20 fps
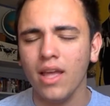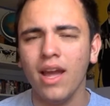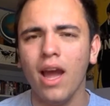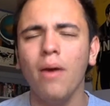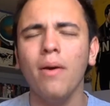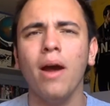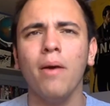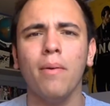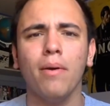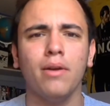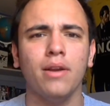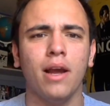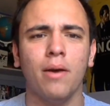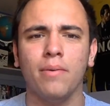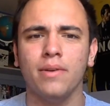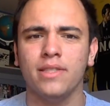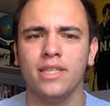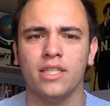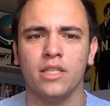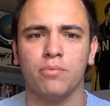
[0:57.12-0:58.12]
I
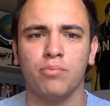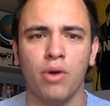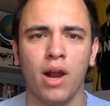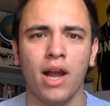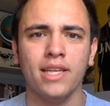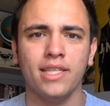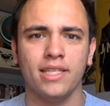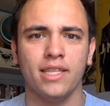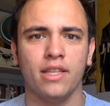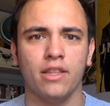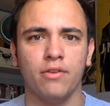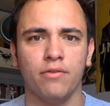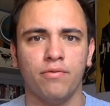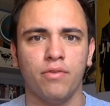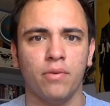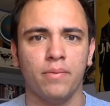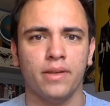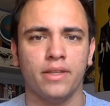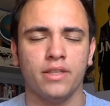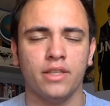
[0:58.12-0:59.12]
wouldn't say surprising that they're
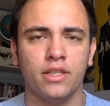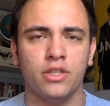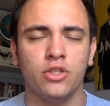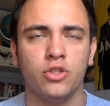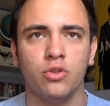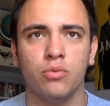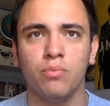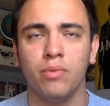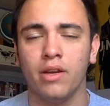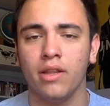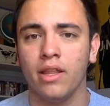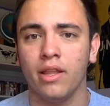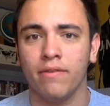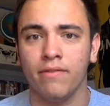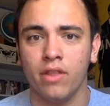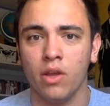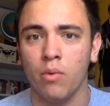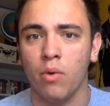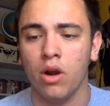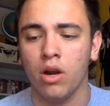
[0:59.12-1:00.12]
filming this soon, but
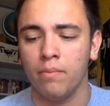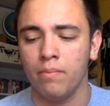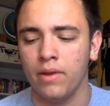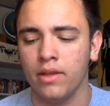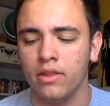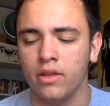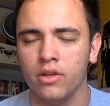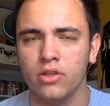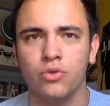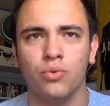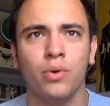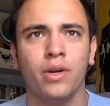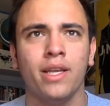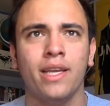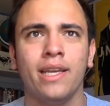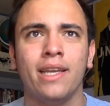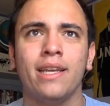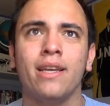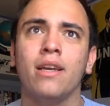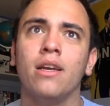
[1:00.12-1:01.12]
if they want to meet their
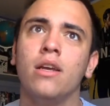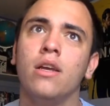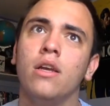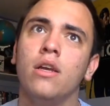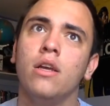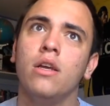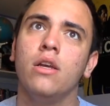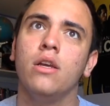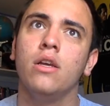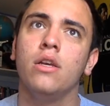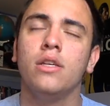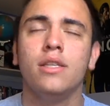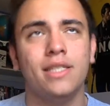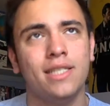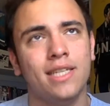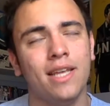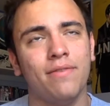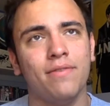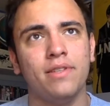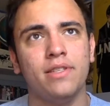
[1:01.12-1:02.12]

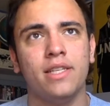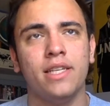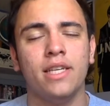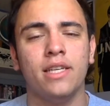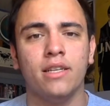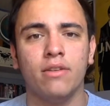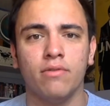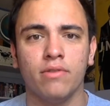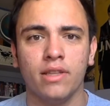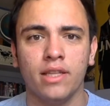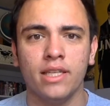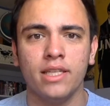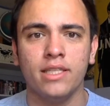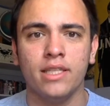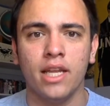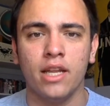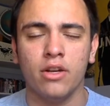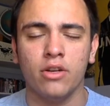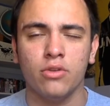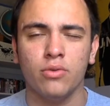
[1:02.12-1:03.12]
2017 release
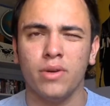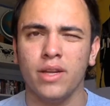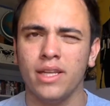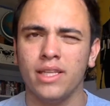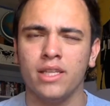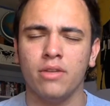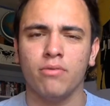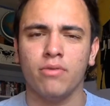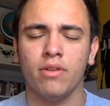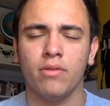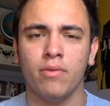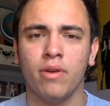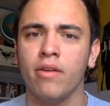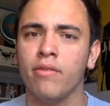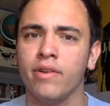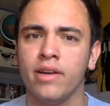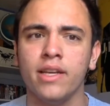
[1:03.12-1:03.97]
date or 2018, whatever